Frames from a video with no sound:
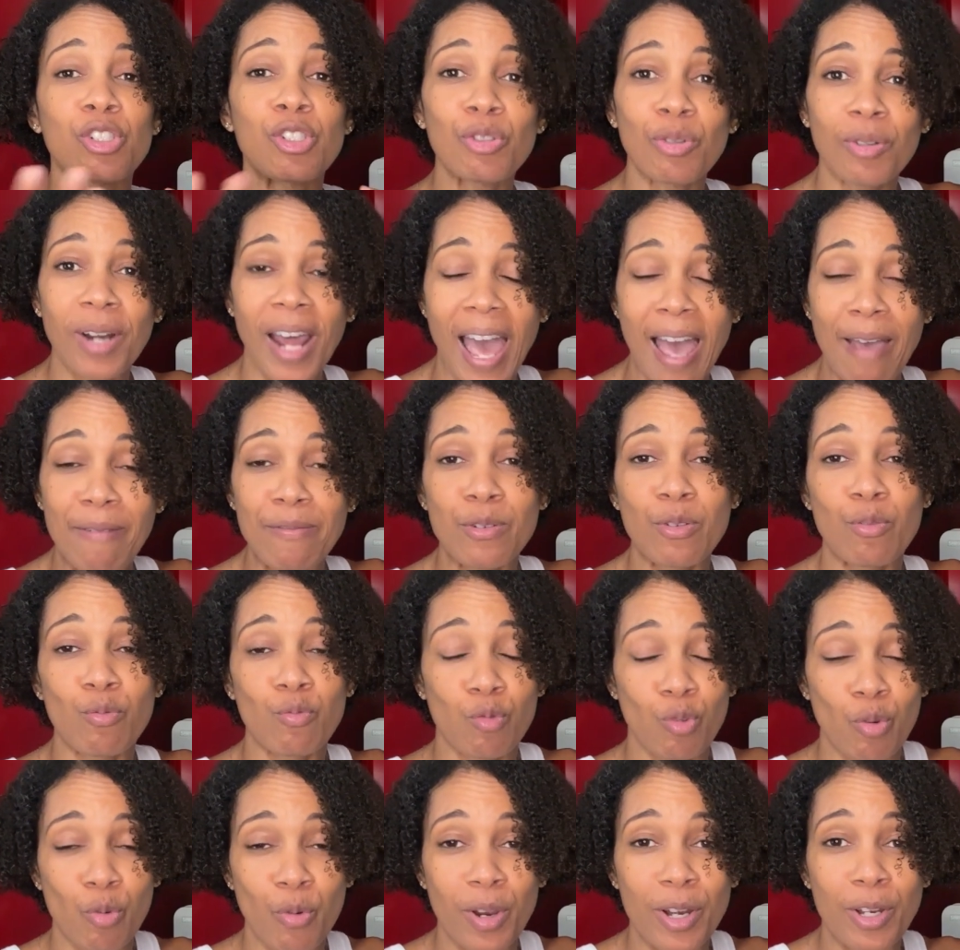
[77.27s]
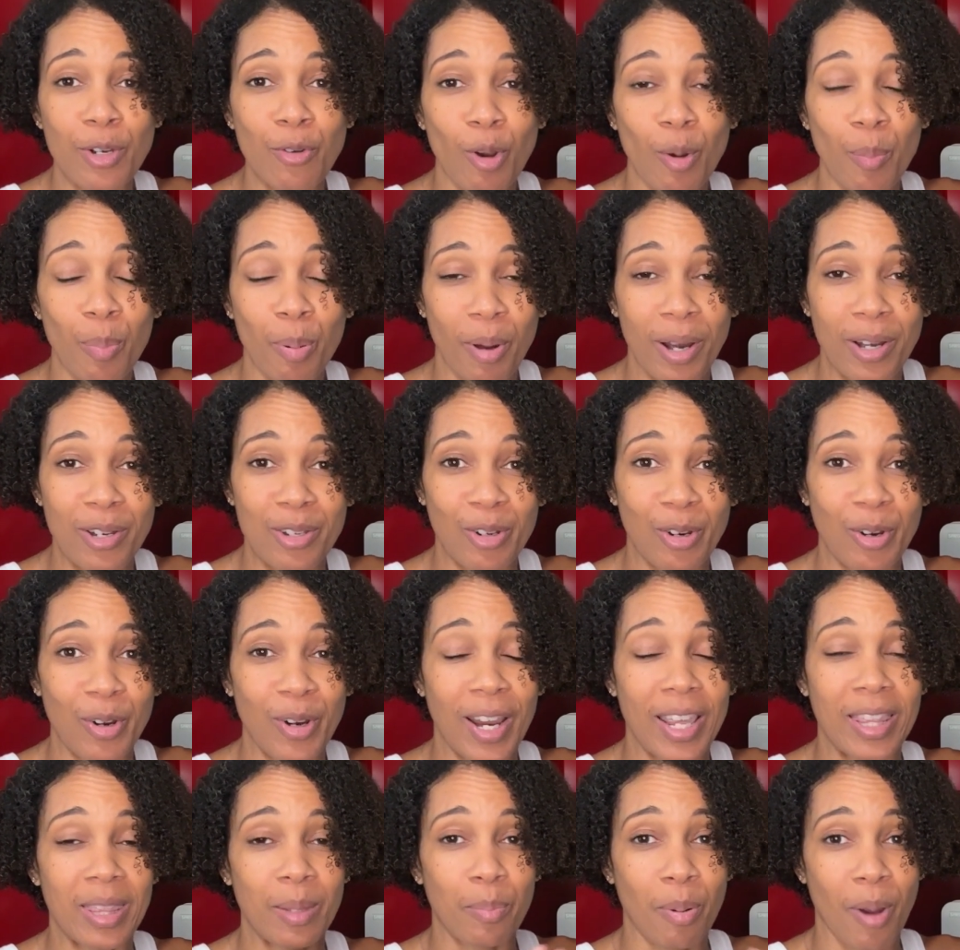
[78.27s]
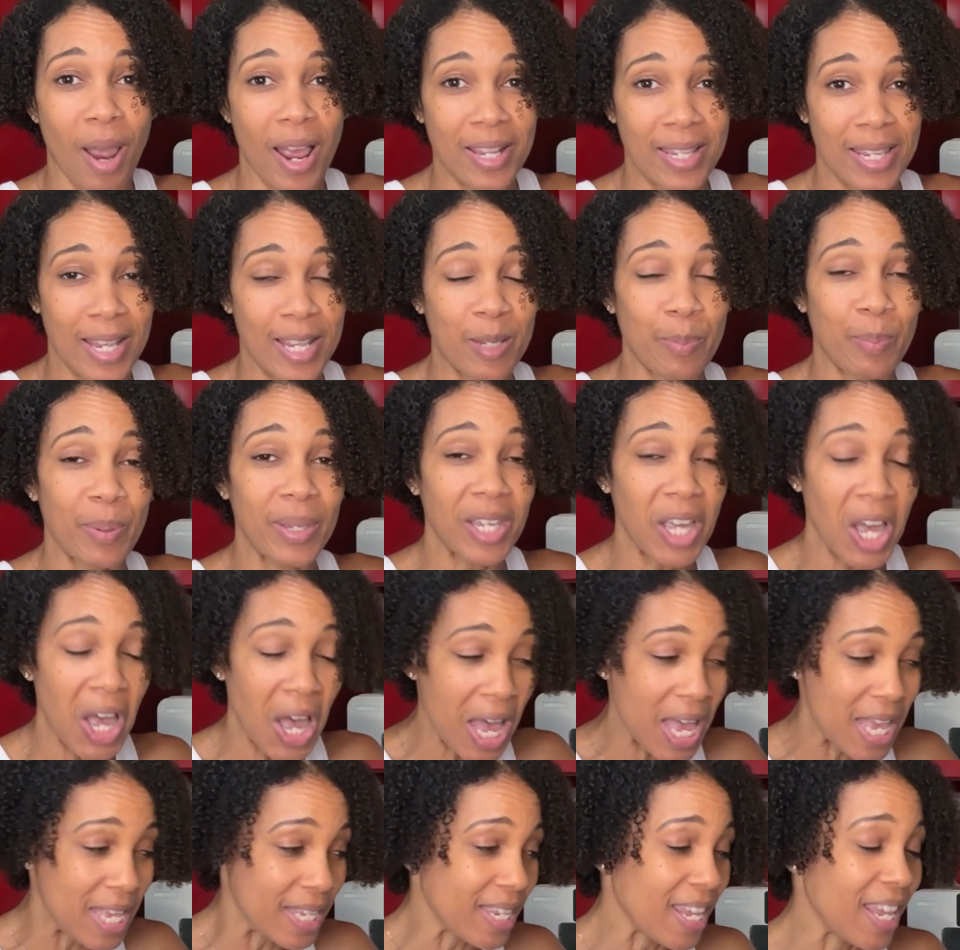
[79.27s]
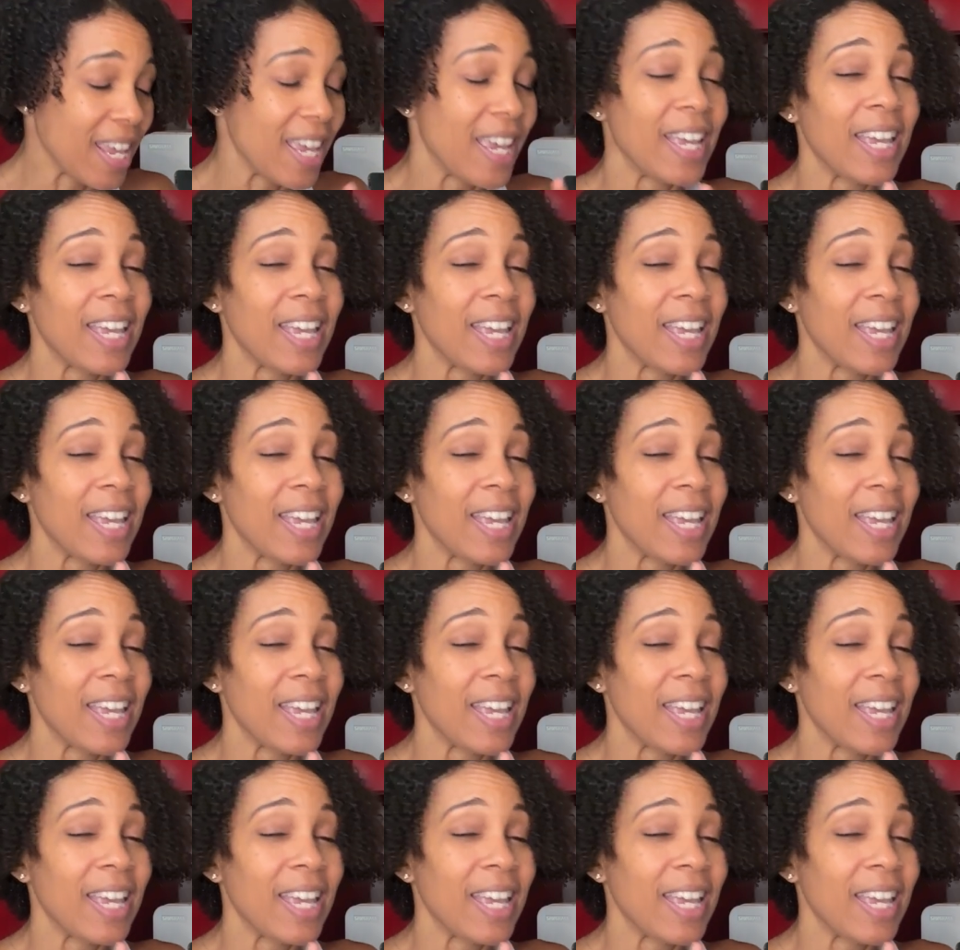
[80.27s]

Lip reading: you don't have to ruin your printer in the process, because